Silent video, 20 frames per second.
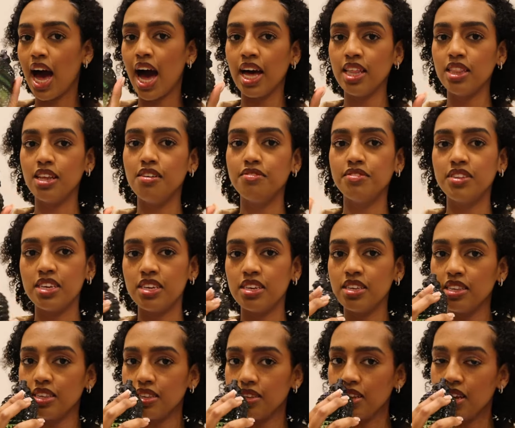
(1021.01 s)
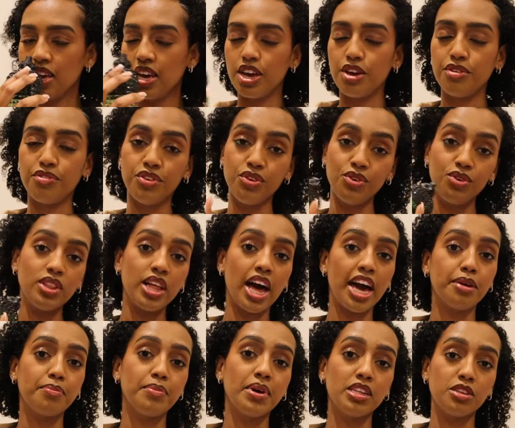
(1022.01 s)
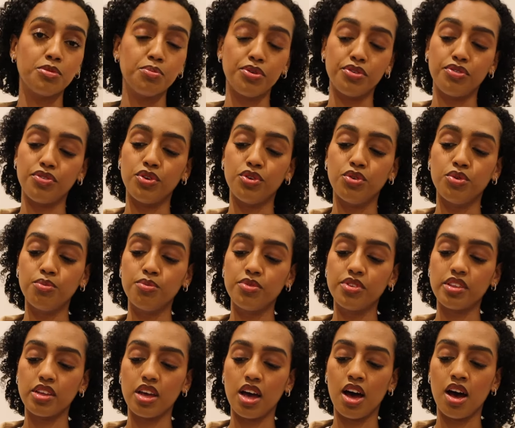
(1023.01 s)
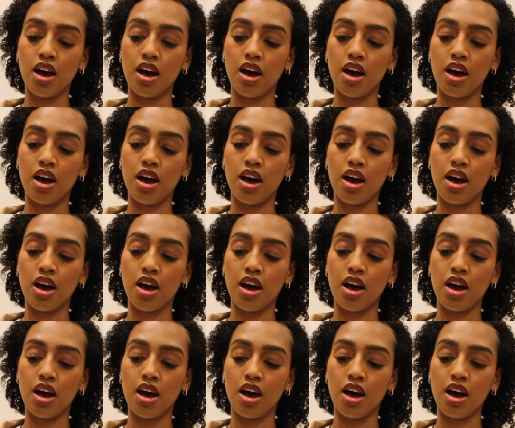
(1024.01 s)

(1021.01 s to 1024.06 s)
I love this. If you like men's perfumes,